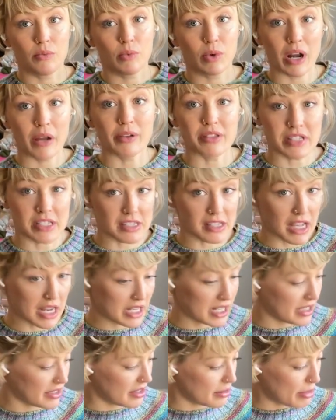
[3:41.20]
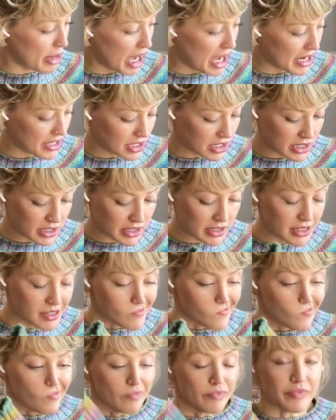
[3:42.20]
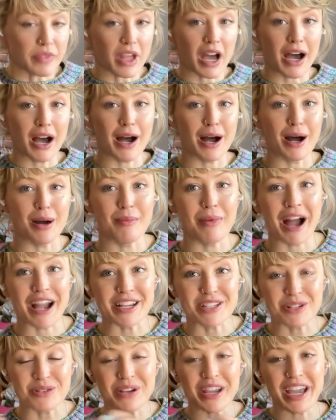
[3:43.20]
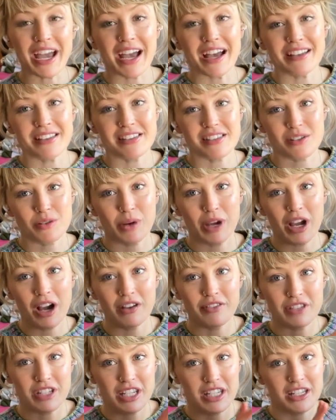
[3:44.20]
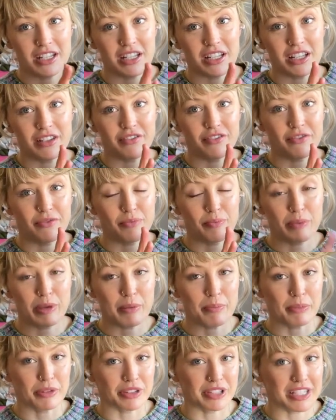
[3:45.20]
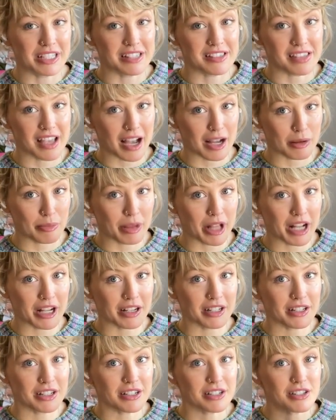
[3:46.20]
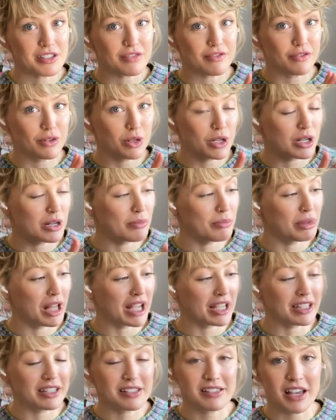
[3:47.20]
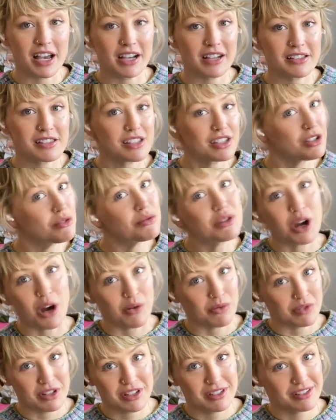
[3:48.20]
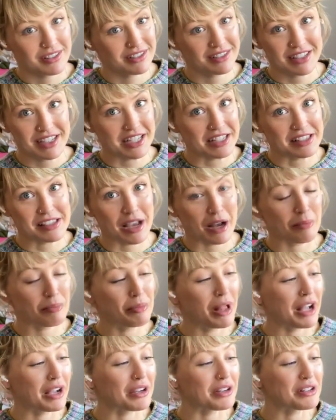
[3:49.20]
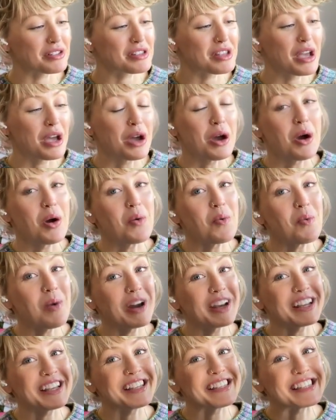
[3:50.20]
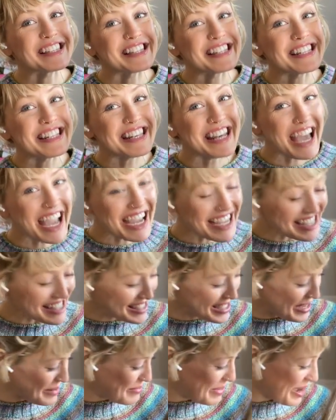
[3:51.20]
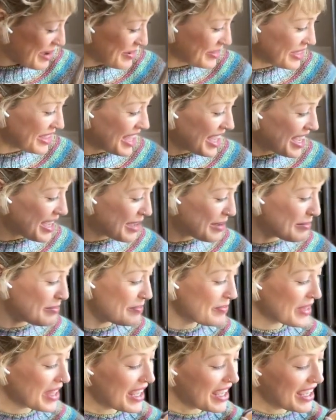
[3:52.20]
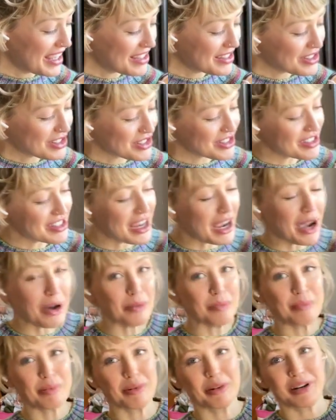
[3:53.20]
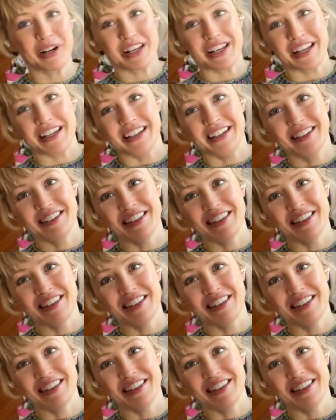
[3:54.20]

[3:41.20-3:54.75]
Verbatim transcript: when I was designing the pattern. Um, I do get asked quite often if people need sock blockers for blocking socks. You don't need sock blockers. What is nice about them is just how pretty